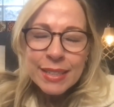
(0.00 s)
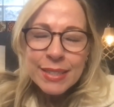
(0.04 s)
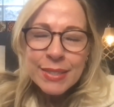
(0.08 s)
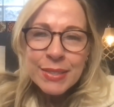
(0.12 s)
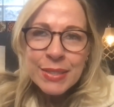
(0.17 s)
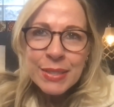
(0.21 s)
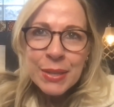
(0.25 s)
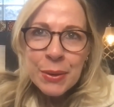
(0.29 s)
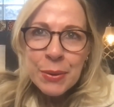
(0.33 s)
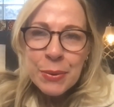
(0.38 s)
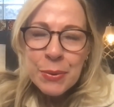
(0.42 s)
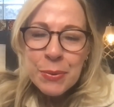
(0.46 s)

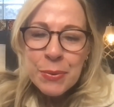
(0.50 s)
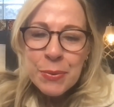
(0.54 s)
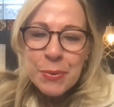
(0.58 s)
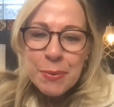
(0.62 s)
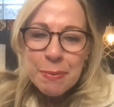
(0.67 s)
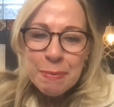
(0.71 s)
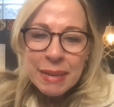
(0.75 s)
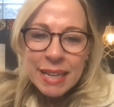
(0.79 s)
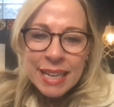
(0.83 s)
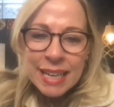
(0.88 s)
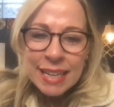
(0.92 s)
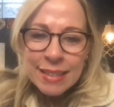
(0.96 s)

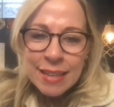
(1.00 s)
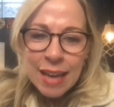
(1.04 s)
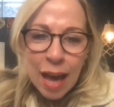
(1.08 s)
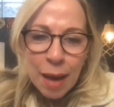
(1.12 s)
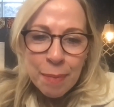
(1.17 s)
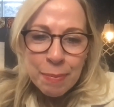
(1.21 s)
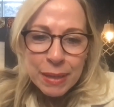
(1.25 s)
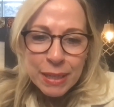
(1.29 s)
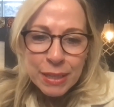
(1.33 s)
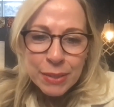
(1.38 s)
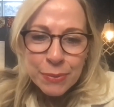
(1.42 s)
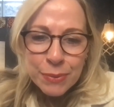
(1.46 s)
So many
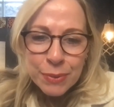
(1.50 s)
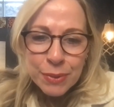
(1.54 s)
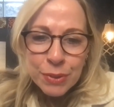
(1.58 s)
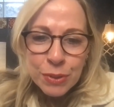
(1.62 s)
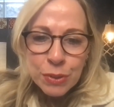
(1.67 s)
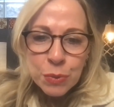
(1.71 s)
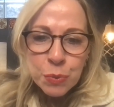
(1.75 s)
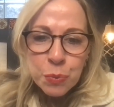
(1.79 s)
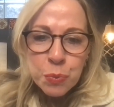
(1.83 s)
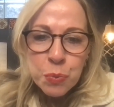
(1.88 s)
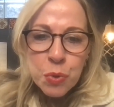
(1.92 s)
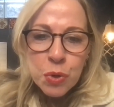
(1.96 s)
topics
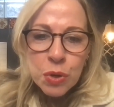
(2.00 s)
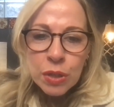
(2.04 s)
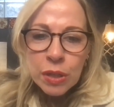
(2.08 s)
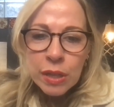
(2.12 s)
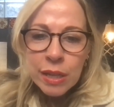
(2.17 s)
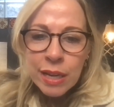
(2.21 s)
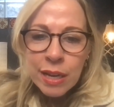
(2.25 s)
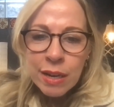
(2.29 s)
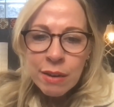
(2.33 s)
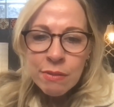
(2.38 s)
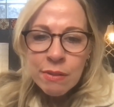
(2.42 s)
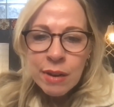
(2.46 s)
were
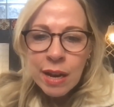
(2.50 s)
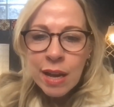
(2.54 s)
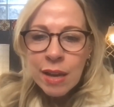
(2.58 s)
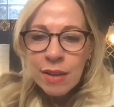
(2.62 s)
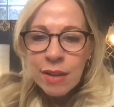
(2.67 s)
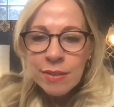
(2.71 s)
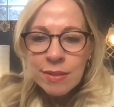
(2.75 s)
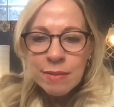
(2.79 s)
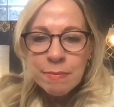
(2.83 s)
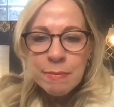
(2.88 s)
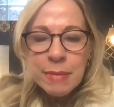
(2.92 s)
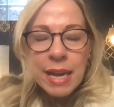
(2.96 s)
swirling
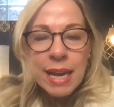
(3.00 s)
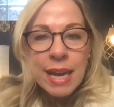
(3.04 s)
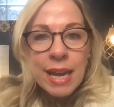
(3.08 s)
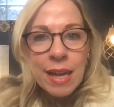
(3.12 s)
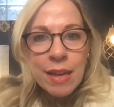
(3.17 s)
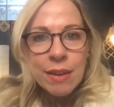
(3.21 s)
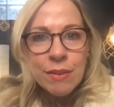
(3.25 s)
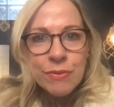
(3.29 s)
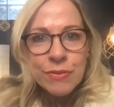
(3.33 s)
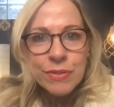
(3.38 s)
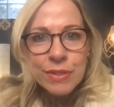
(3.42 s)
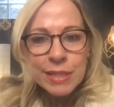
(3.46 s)
around in my
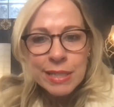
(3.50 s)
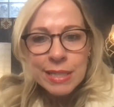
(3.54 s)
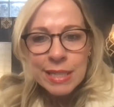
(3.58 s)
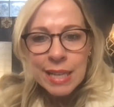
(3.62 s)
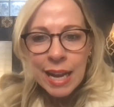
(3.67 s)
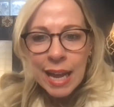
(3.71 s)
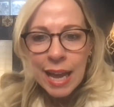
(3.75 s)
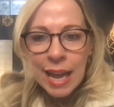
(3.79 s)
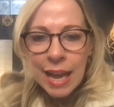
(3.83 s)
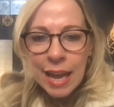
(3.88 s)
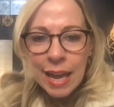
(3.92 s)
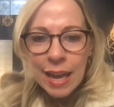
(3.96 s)
head for
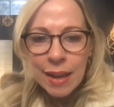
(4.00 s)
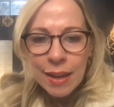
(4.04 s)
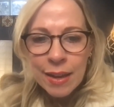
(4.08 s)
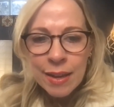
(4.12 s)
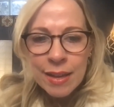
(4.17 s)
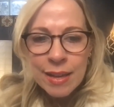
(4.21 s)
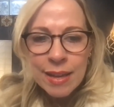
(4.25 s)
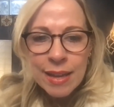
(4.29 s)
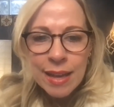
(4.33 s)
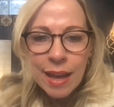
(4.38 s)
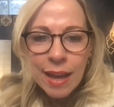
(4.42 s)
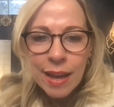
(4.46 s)

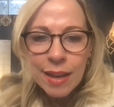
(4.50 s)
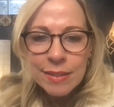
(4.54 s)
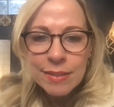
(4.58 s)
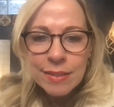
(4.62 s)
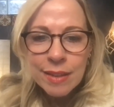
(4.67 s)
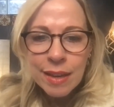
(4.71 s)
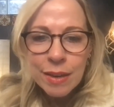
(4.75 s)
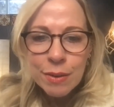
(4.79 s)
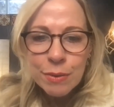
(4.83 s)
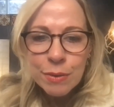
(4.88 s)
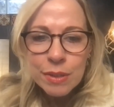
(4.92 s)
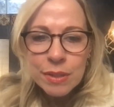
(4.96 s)
today.
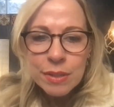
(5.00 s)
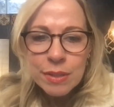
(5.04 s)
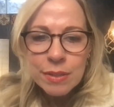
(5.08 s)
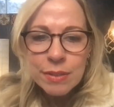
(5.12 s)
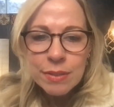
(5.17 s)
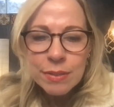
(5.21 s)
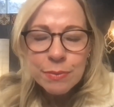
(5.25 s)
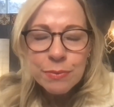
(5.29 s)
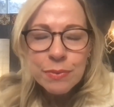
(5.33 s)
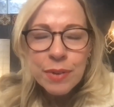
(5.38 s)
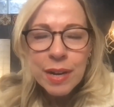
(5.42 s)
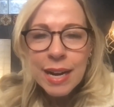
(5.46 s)
As I
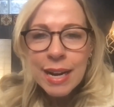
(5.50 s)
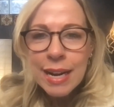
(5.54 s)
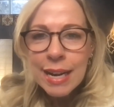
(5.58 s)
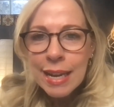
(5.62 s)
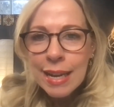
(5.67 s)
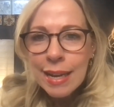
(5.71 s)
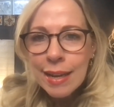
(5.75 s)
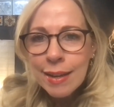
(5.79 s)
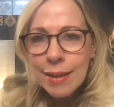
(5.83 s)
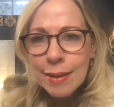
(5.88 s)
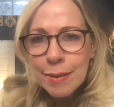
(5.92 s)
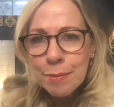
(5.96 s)
was
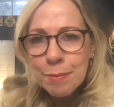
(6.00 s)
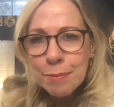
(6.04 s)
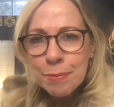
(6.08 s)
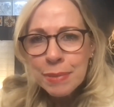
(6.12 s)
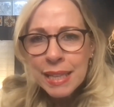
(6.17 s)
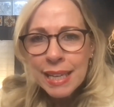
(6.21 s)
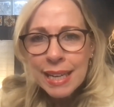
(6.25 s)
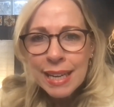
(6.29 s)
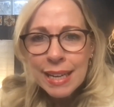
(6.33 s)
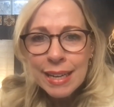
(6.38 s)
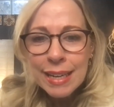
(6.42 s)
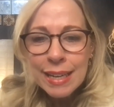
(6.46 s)
writing and
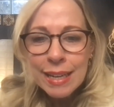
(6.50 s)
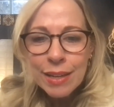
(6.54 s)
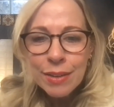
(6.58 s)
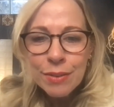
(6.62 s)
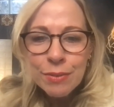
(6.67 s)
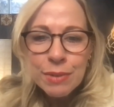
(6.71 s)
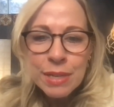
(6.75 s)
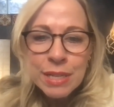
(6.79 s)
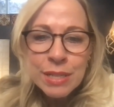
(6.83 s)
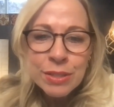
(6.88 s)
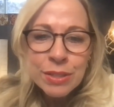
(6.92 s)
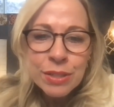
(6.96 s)
planning
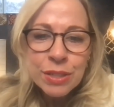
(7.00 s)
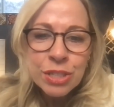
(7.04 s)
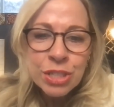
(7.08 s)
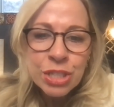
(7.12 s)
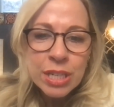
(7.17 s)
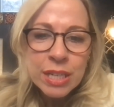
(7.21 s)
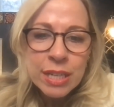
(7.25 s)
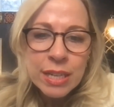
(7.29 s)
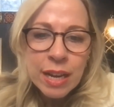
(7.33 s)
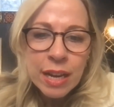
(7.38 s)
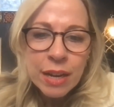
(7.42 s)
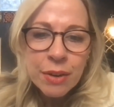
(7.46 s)
and
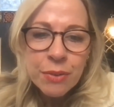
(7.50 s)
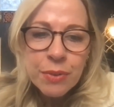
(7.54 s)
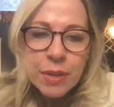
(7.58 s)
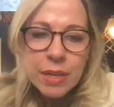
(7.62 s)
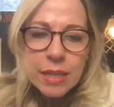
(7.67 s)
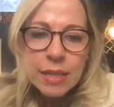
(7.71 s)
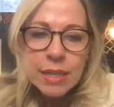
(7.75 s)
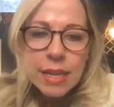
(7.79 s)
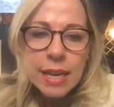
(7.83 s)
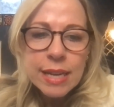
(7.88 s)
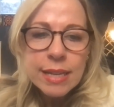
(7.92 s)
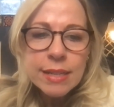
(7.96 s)
researching, I
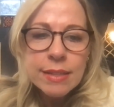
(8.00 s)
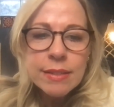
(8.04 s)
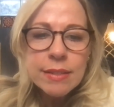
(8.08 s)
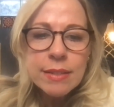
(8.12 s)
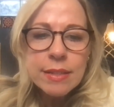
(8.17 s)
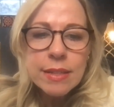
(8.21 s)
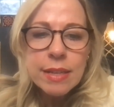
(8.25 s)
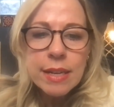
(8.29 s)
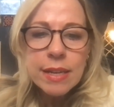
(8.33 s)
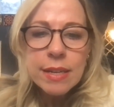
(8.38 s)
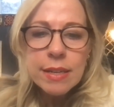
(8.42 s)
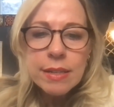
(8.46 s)

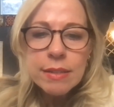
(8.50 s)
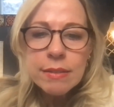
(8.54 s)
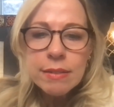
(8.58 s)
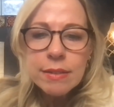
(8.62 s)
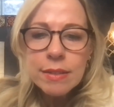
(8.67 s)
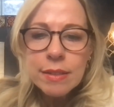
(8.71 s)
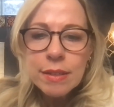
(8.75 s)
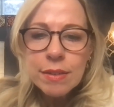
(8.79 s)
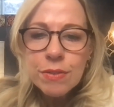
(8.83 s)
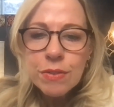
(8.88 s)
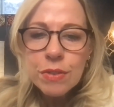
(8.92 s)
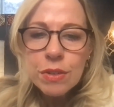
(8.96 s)
realized that
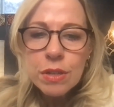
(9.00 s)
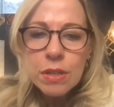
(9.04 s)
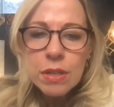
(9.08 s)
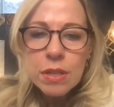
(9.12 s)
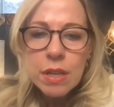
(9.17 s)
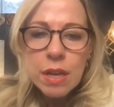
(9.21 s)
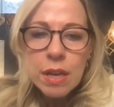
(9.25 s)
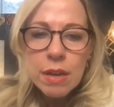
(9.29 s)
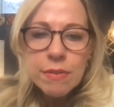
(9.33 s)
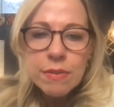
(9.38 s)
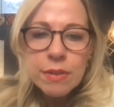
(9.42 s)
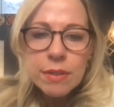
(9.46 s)

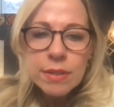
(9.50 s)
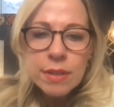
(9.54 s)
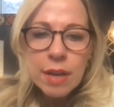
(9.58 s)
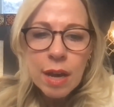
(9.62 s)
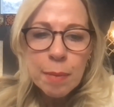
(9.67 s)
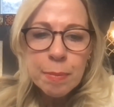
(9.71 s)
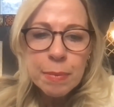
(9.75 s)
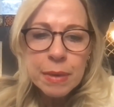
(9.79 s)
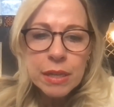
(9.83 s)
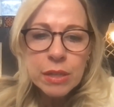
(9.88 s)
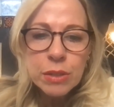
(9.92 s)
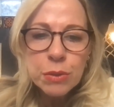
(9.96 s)
several of the
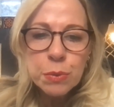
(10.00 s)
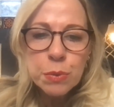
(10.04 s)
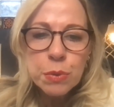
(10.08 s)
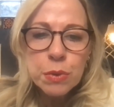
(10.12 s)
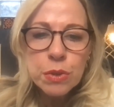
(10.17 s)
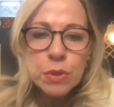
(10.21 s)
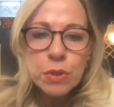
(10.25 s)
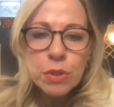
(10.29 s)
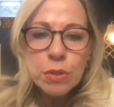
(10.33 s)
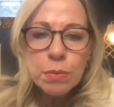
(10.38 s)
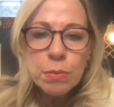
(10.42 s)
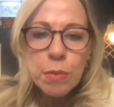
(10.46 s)
topics
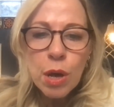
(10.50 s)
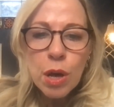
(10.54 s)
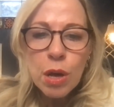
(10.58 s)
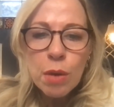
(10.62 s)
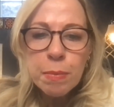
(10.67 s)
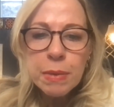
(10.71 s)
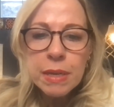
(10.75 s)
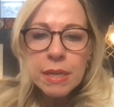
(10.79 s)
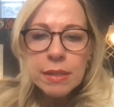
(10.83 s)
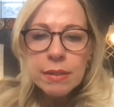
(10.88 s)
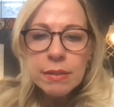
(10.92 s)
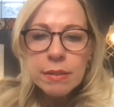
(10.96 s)
were
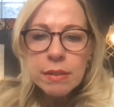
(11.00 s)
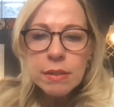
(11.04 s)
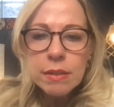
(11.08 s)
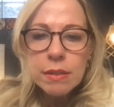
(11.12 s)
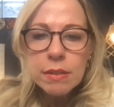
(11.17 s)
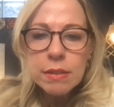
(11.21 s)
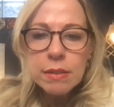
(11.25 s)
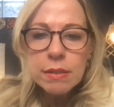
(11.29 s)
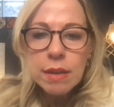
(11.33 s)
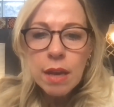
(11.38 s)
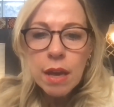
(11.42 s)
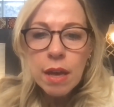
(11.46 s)
small
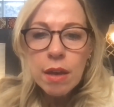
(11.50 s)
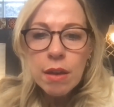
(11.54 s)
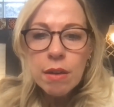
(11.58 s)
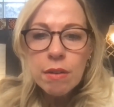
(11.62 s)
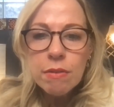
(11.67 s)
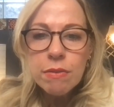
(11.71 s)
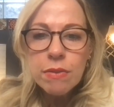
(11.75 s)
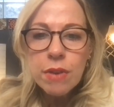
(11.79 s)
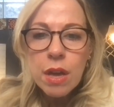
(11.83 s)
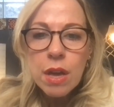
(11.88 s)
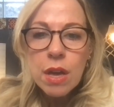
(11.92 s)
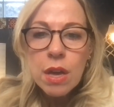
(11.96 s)
pieces
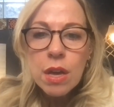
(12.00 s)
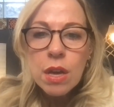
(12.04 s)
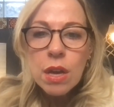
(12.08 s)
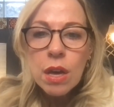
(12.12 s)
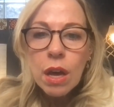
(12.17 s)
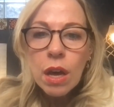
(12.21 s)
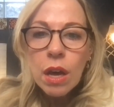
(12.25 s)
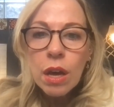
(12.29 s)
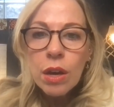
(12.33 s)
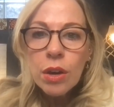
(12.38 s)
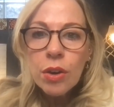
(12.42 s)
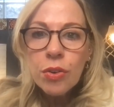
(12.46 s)
of
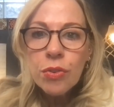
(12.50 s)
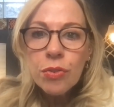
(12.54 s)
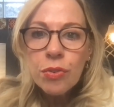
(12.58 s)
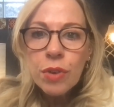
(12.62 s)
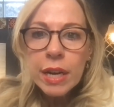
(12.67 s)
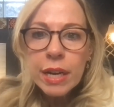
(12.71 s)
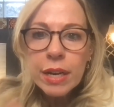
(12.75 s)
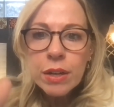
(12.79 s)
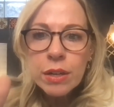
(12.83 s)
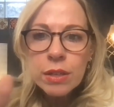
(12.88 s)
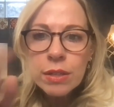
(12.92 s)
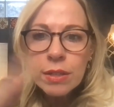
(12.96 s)
a
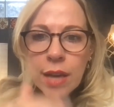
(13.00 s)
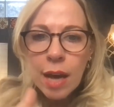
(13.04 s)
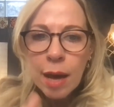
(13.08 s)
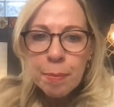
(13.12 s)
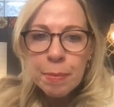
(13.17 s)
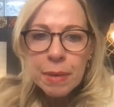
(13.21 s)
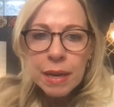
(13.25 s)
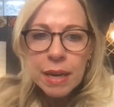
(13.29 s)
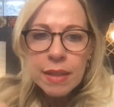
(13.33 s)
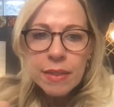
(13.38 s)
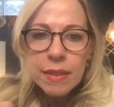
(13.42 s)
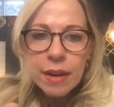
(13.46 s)
greater
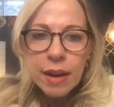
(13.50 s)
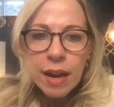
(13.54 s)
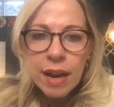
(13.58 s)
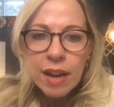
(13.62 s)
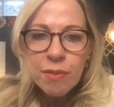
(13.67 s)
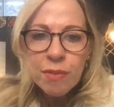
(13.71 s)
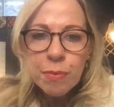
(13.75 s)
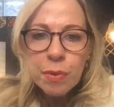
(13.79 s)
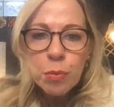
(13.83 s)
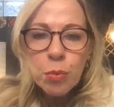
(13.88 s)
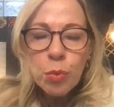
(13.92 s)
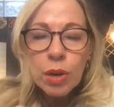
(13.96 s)
topic that I
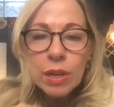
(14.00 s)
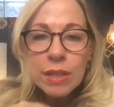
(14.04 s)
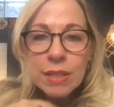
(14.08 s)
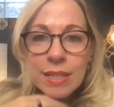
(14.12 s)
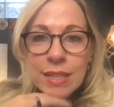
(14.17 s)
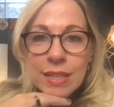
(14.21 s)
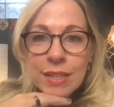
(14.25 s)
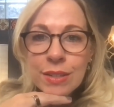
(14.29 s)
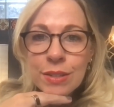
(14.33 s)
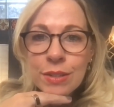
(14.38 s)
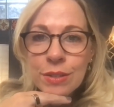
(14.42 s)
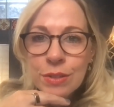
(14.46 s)
have been
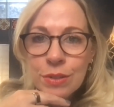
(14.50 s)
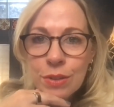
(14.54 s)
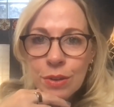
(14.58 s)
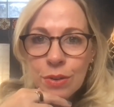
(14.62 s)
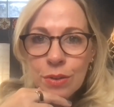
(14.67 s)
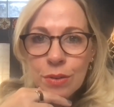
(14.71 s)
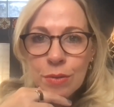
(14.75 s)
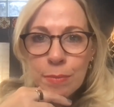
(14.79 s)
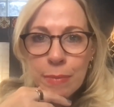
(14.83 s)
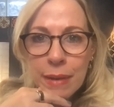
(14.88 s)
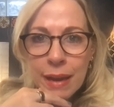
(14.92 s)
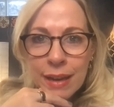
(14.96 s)
wanting to
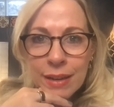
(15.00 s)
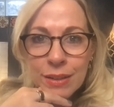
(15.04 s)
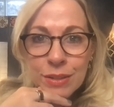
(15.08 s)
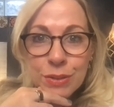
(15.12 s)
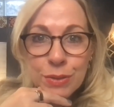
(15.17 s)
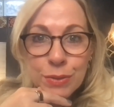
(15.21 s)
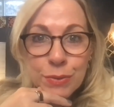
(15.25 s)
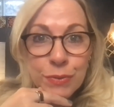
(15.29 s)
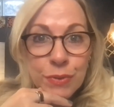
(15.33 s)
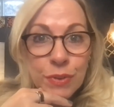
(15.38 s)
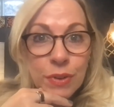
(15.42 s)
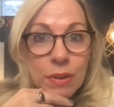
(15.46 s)
circle back
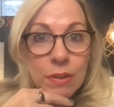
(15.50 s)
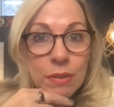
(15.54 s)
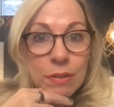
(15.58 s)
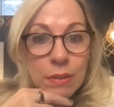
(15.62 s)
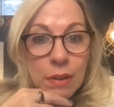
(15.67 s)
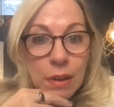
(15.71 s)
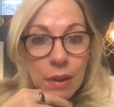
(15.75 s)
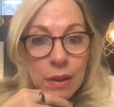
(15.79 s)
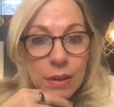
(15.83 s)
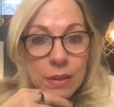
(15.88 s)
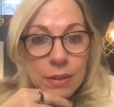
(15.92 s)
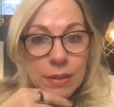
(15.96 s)
to for a
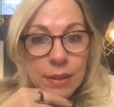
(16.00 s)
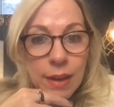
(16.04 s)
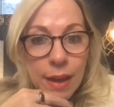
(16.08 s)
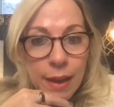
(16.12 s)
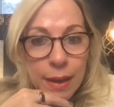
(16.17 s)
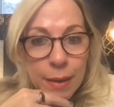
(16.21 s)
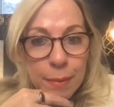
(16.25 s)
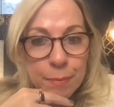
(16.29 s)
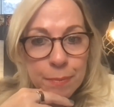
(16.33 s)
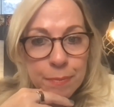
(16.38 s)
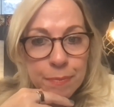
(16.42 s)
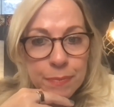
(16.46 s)
long
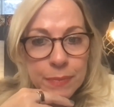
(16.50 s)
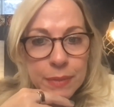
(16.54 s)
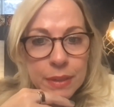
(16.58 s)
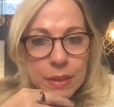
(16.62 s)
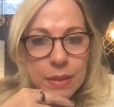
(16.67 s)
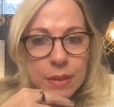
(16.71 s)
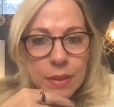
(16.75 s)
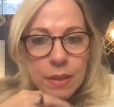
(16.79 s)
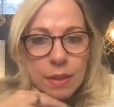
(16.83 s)
time: